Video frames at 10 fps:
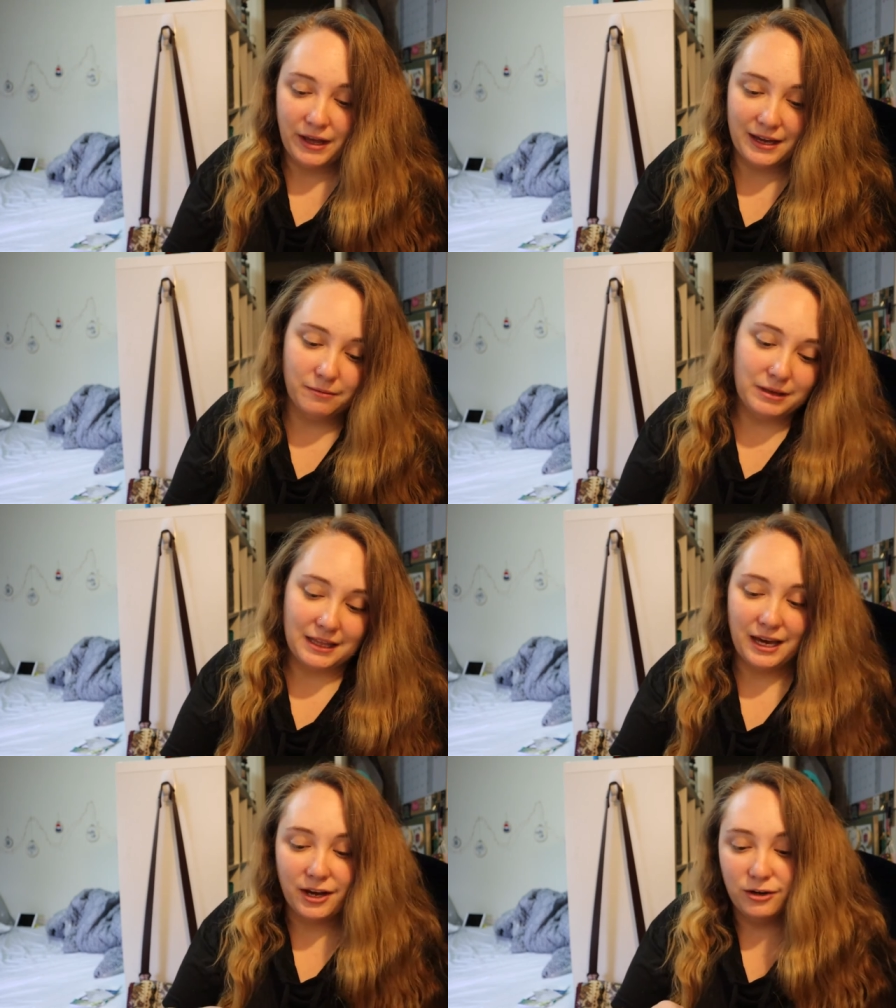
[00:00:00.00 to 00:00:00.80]
I can be
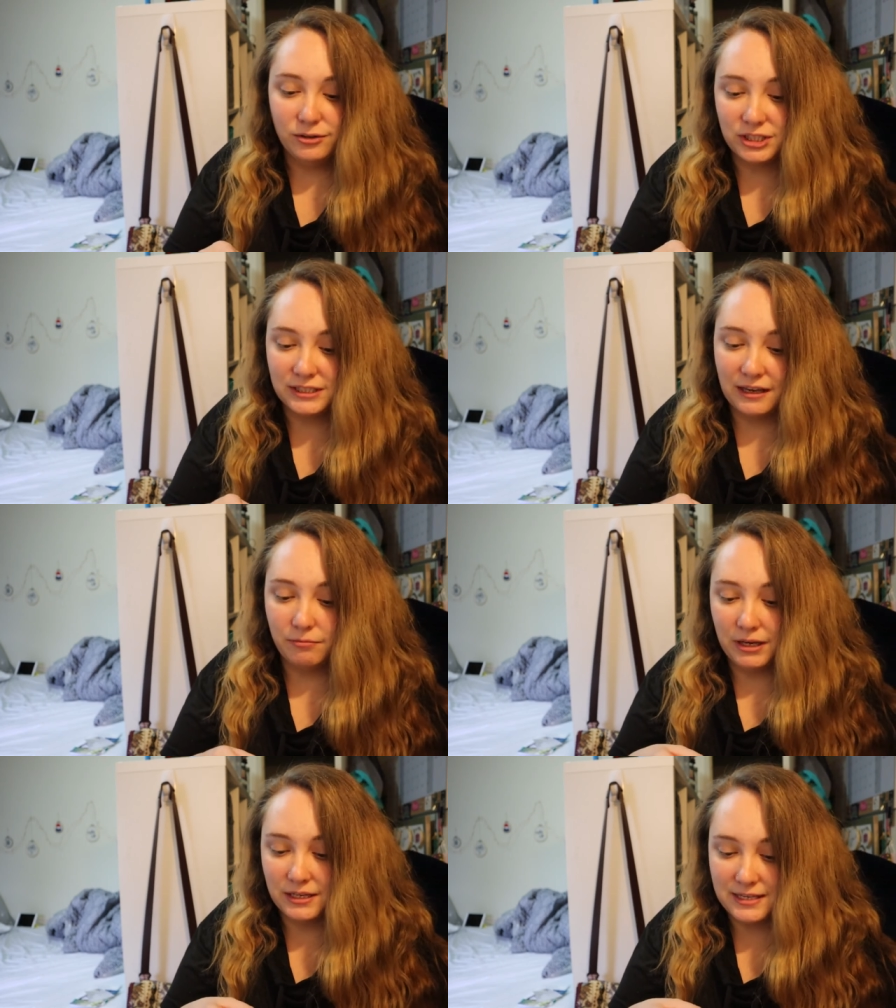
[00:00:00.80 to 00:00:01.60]
like, oh, just
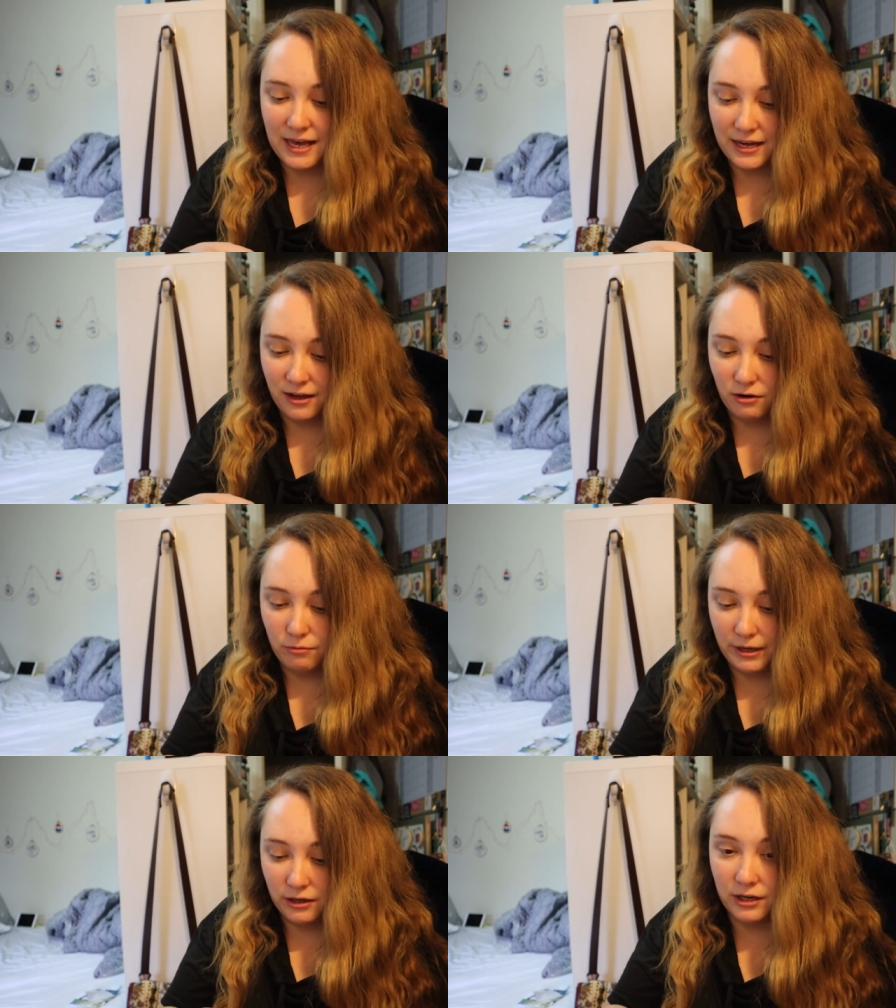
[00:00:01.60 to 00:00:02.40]
give me a second.
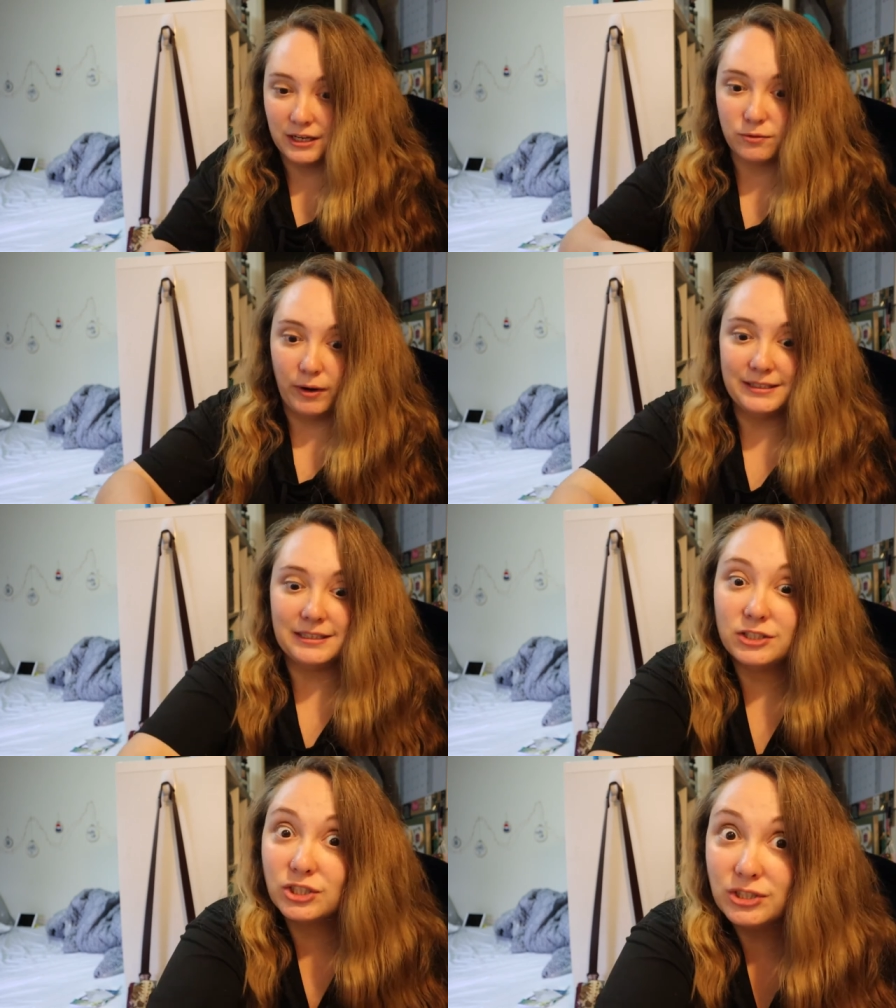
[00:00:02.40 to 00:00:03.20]
Oh my goodness, why is
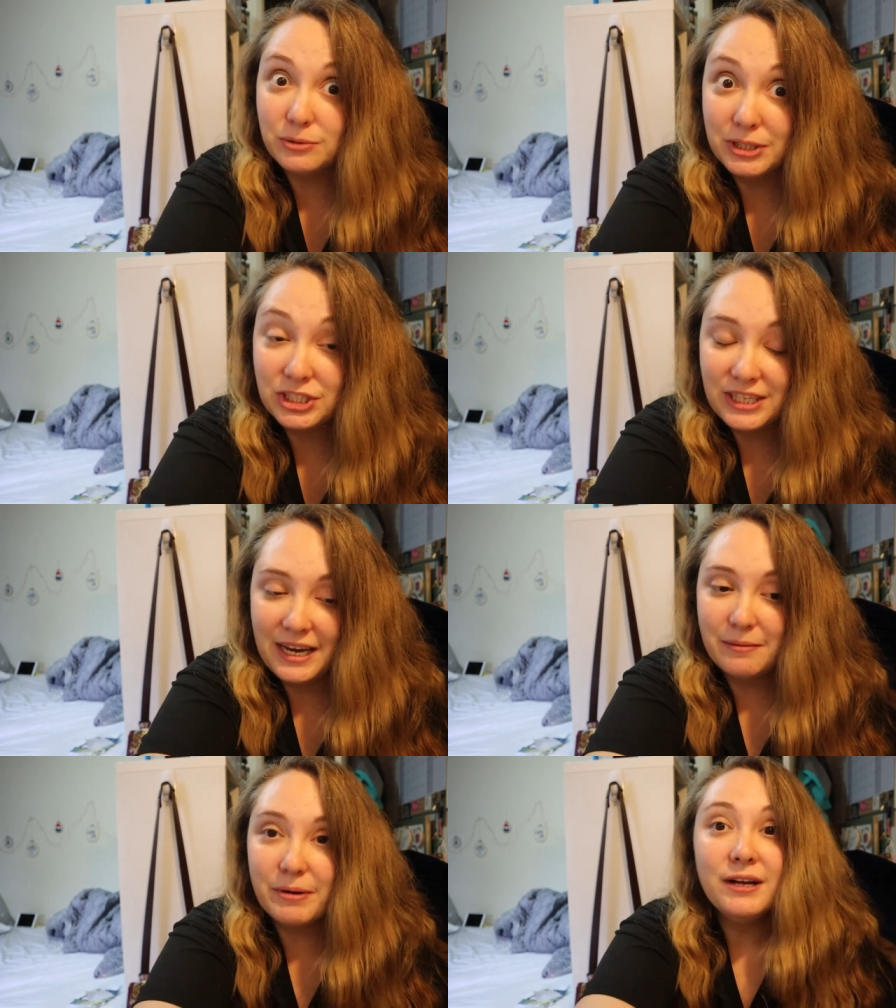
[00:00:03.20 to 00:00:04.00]
there so much
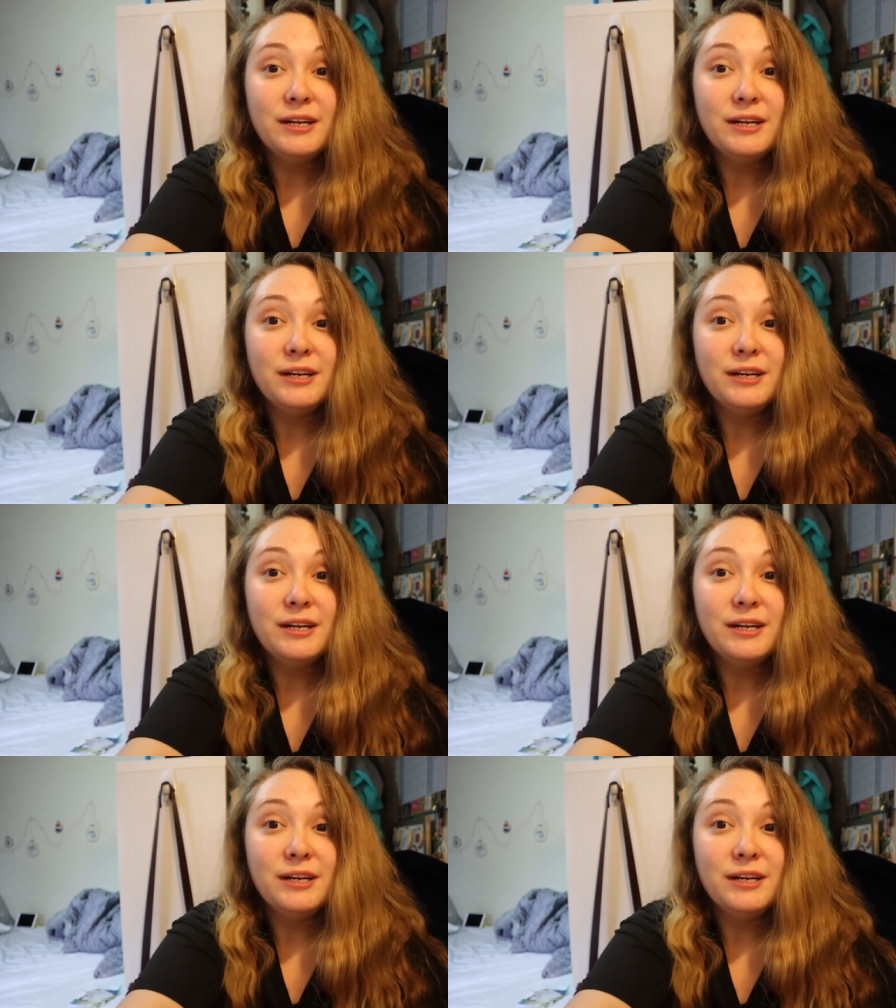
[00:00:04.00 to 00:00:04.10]
tape?